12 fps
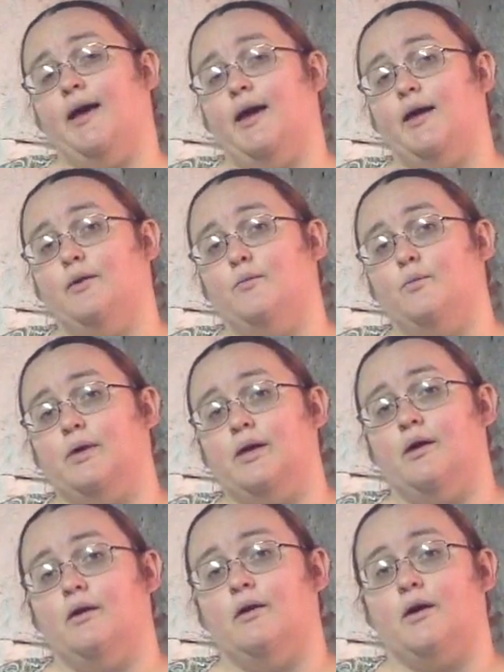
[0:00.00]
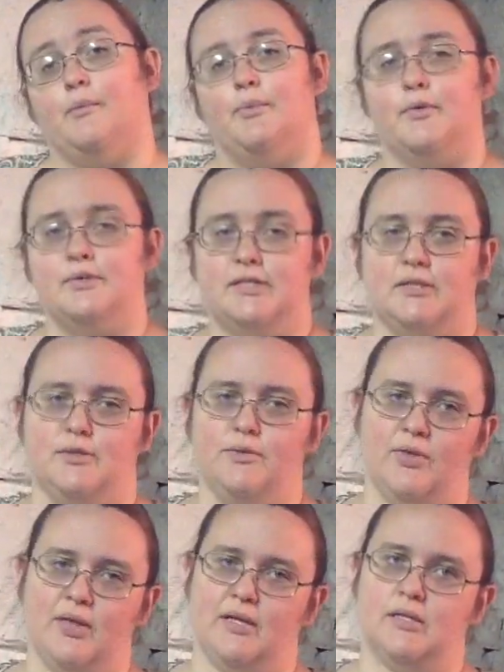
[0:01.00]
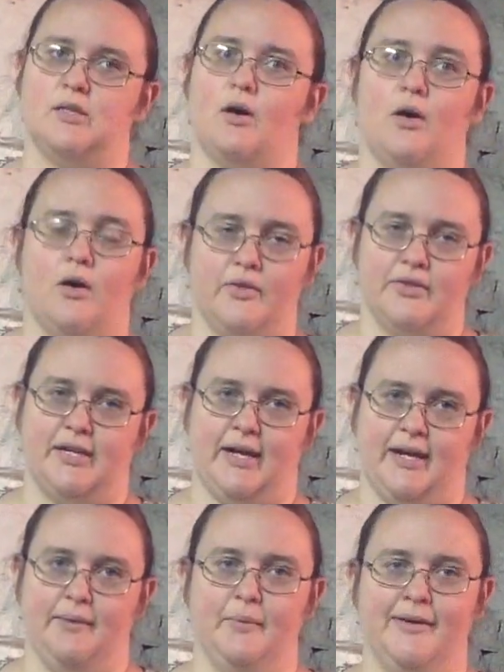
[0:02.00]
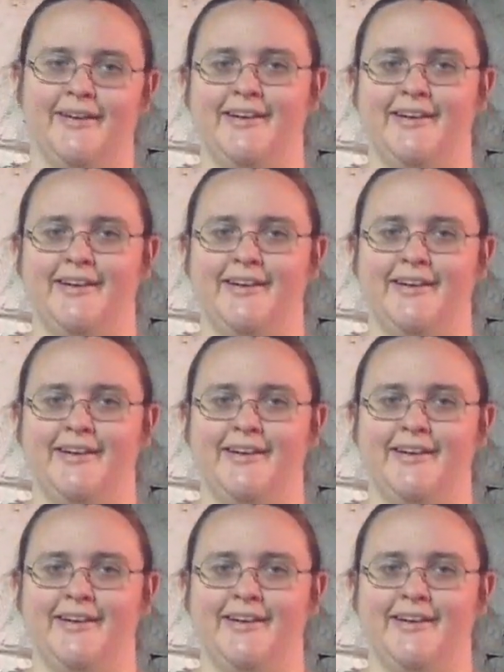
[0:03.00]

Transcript: And we are posting new things all the time.